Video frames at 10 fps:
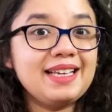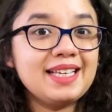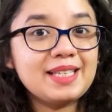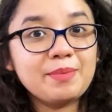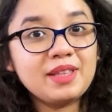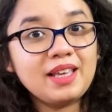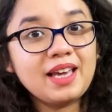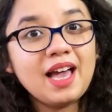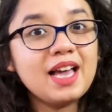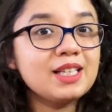something
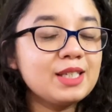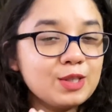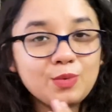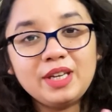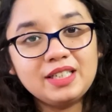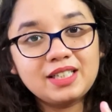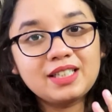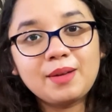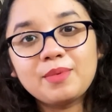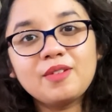sweet,
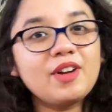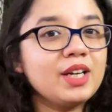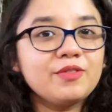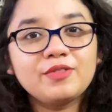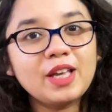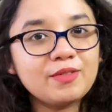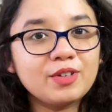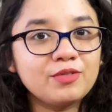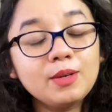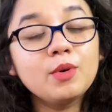something very
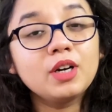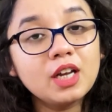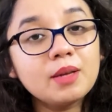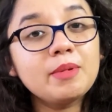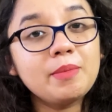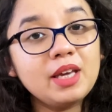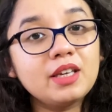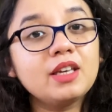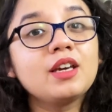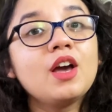flavorful. We're gonna be
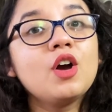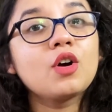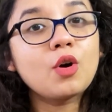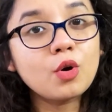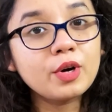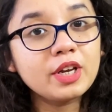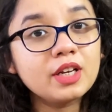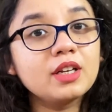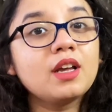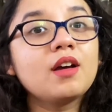making
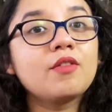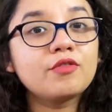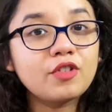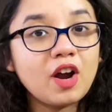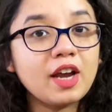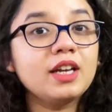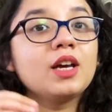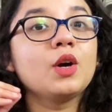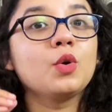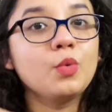Korean fried
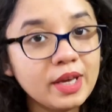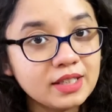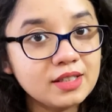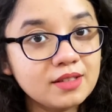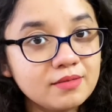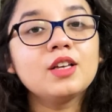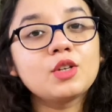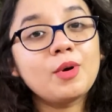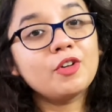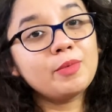wings. So
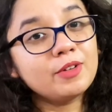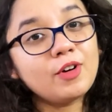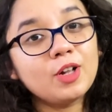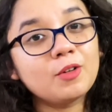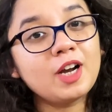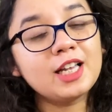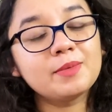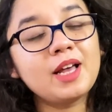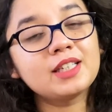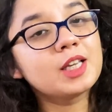one of my followers has been
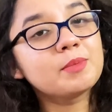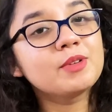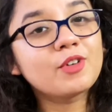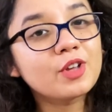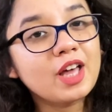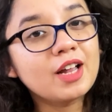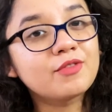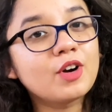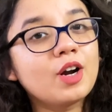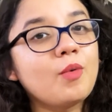asking me for that
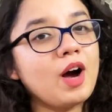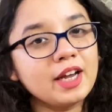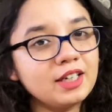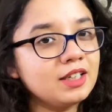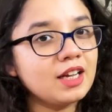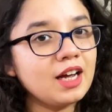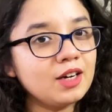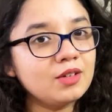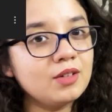for a while now.